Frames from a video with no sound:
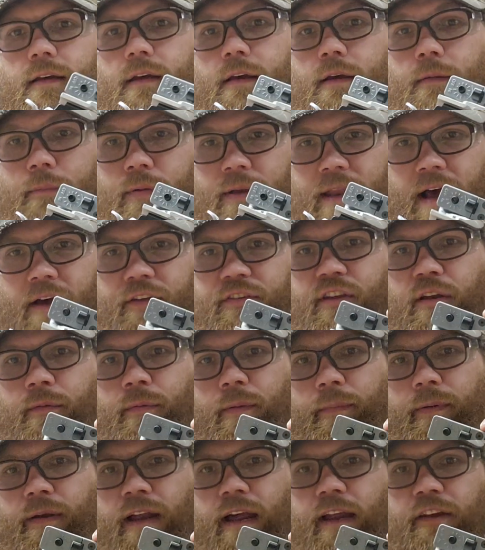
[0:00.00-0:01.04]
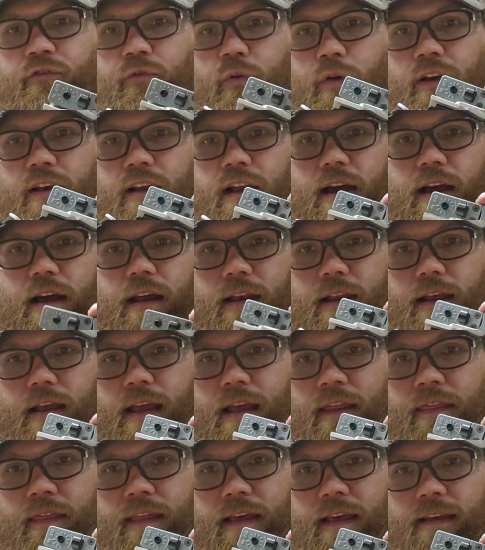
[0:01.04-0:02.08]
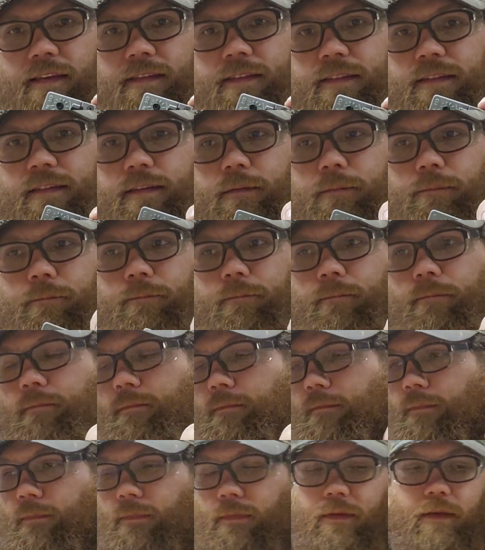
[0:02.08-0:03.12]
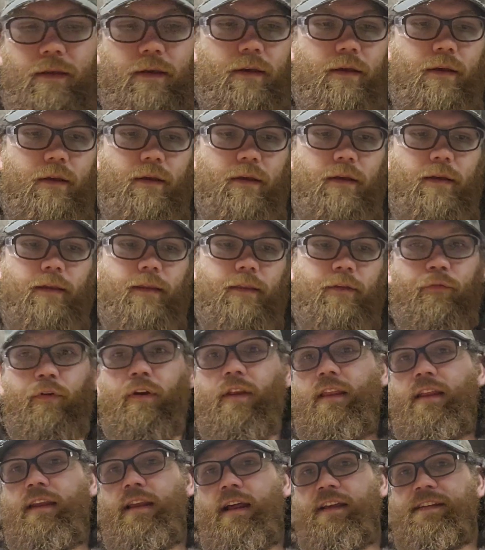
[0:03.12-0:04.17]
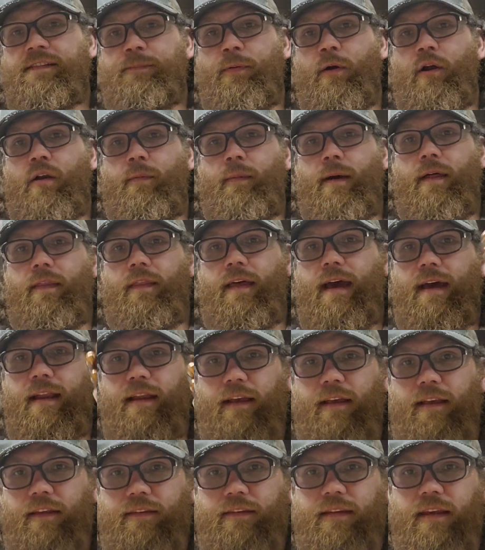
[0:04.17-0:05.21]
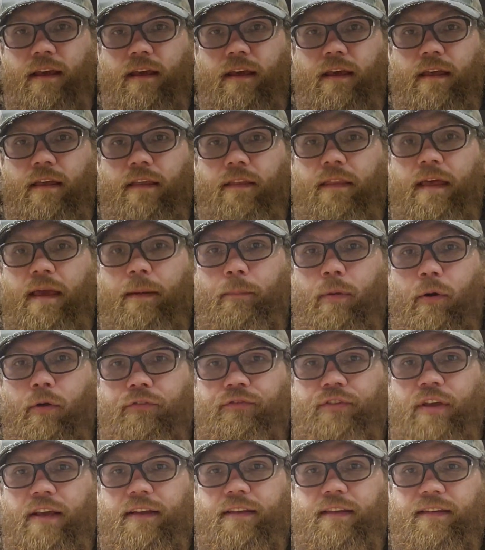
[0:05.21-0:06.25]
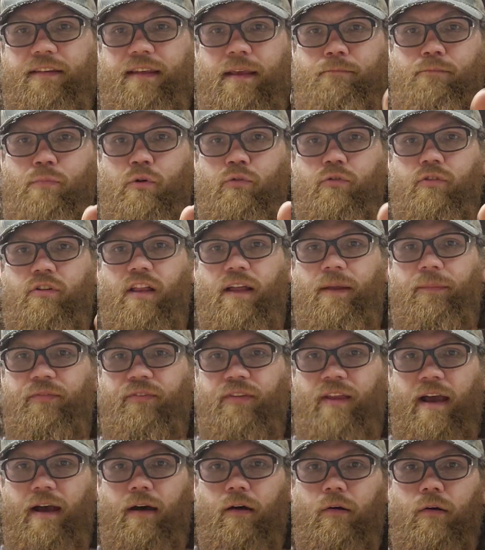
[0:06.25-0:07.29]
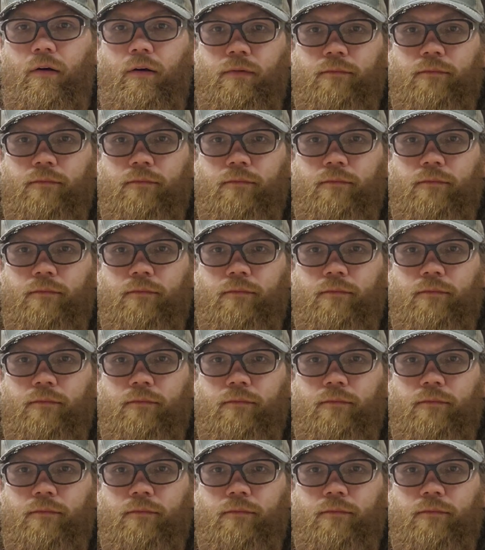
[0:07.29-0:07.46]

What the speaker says: but now it's going to be my 929 and this. The really nice part about that is they both take the same moon clips now.